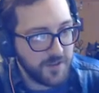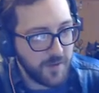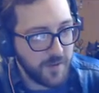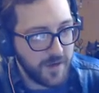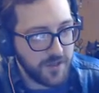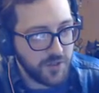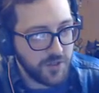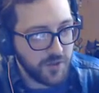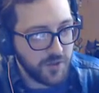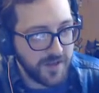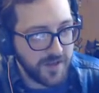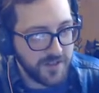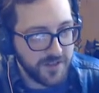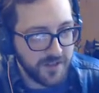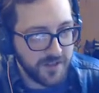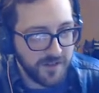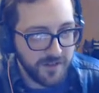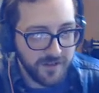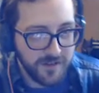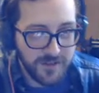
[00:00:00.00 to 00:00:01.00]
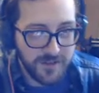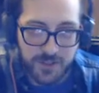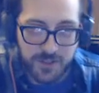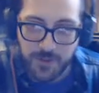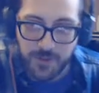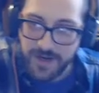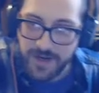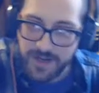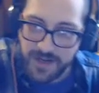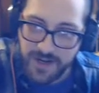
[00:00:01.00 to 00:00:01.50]
Do I trust her?
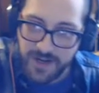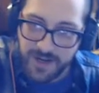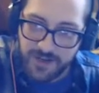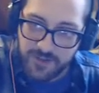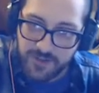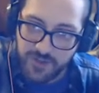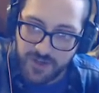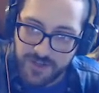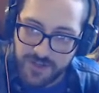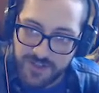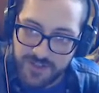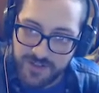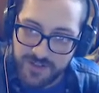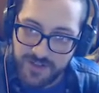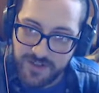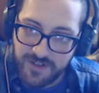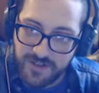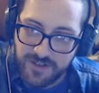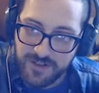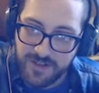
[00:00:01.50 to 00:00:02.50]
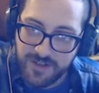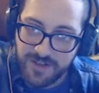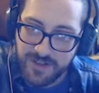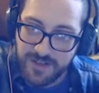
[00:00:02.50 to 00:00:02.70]
Do I not trust her?